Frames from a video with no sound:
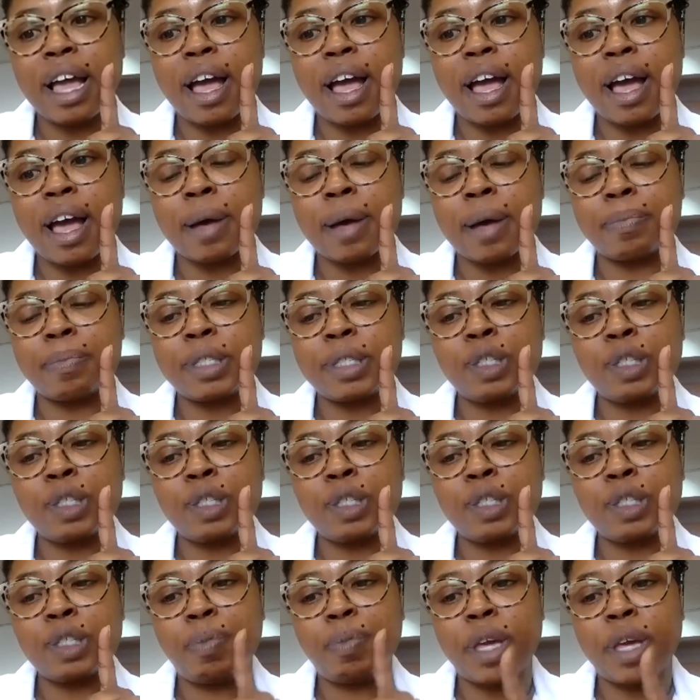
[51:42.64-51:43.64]
speak
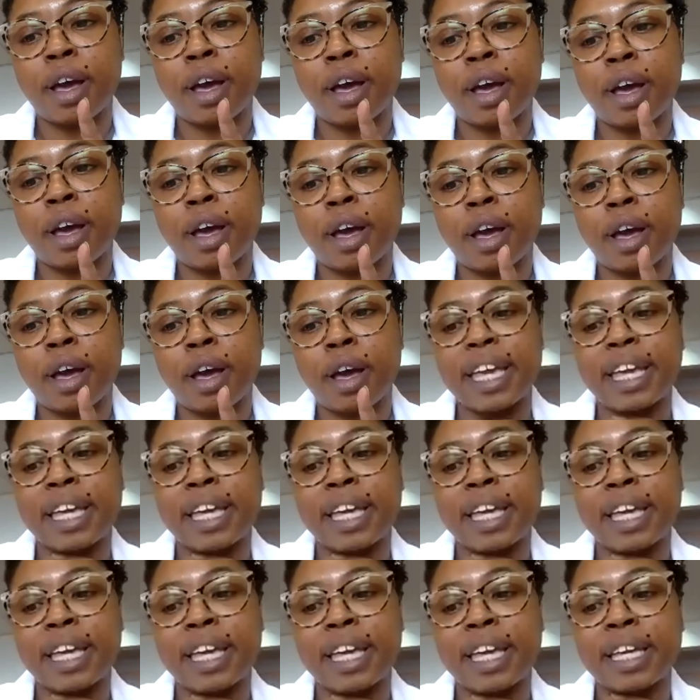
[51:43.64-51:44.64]
of
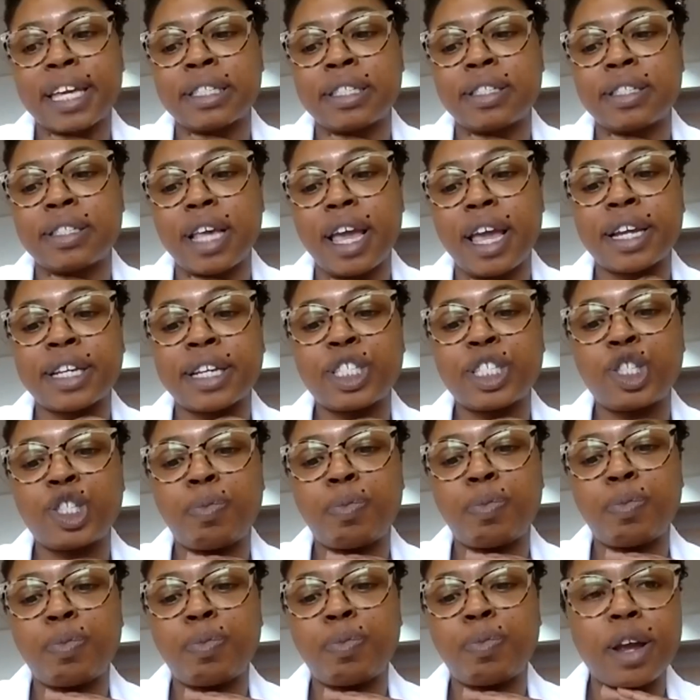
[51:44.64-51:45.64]
is an
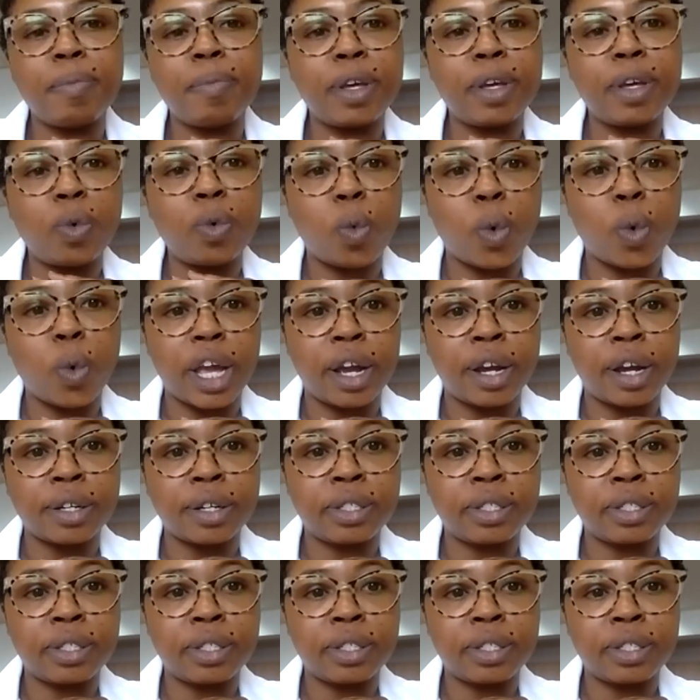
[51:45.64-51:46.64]
experiment where
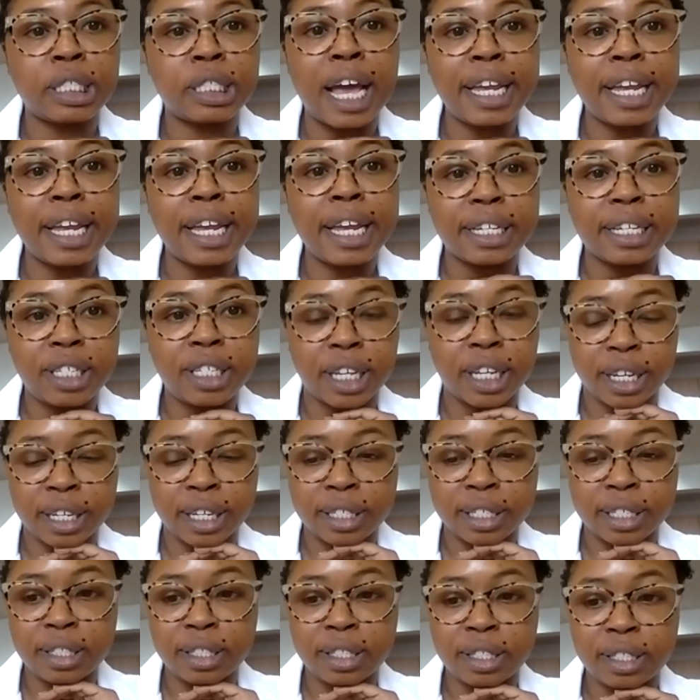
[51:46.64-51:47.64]

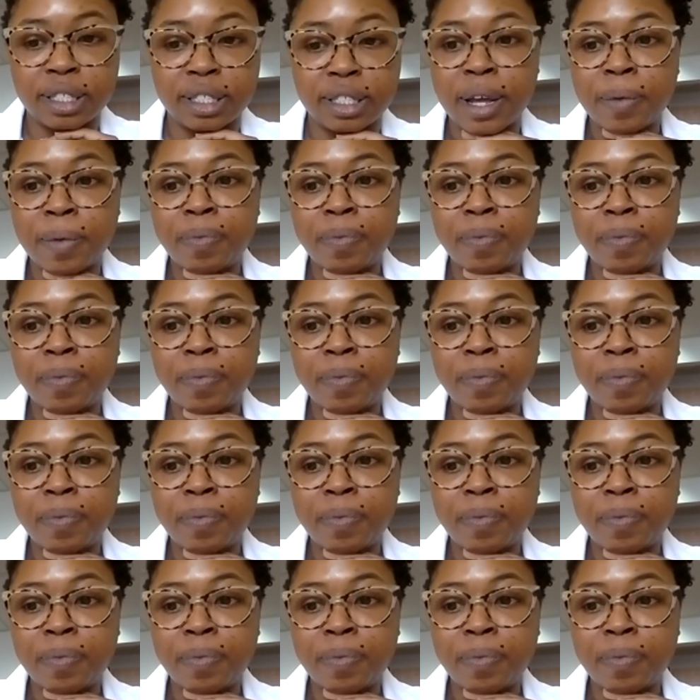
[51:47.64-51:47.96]
scientists